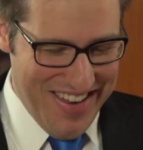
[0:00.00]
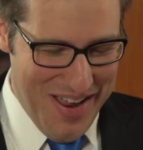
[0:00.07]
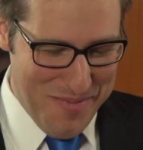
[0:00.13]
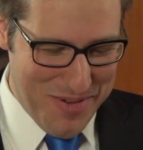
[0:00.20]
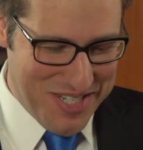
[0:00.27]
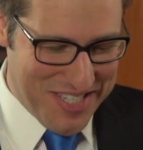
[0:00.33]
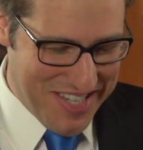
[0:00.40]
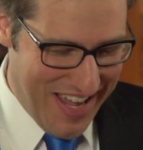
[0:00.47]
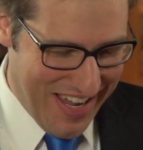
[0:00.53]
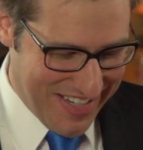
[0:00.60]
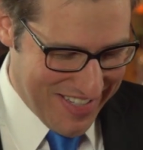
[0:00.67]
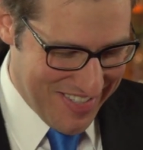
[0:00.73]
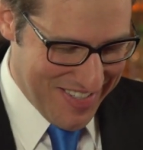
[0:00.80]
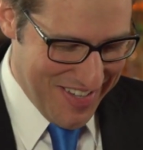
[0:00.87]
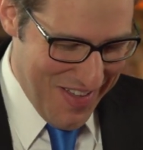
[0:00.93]
The number
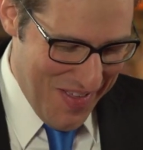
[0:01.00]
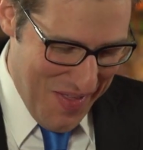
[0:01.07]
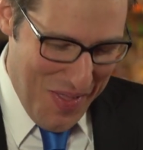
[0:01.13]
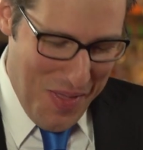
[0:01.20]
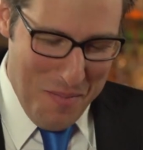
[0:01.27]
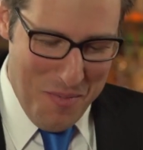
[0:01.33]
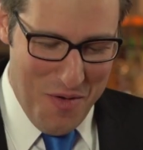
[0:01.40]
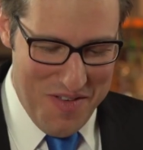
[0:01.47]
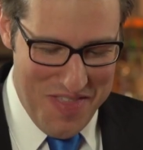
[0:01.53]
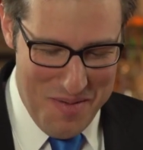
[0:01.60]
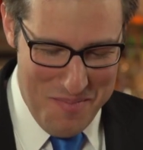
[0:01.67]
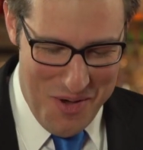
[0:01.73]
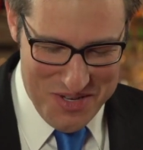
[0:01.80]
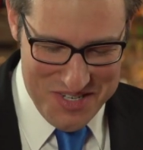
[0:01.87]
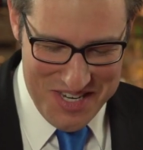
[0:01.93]
6 movie that
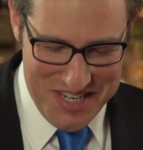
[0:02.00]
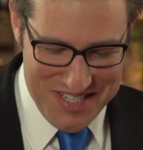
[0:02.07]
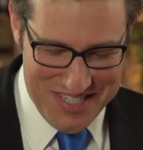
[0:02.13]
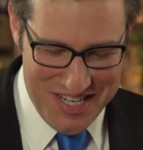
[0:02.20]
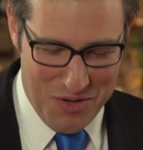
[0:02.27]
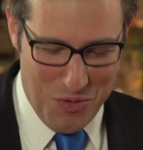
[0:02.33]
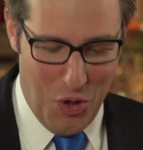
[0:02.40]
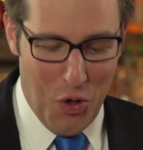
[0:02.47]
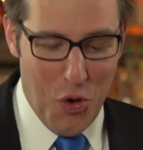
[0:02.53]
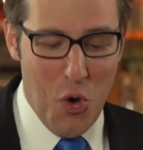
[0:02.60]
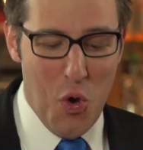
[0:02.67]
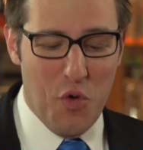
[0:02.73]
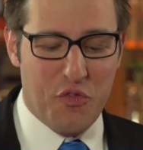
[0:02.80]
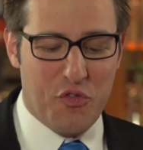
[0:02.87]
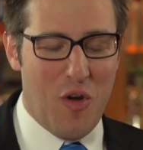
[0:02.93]
most needs a sequel,
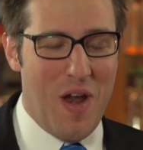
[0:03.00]
Who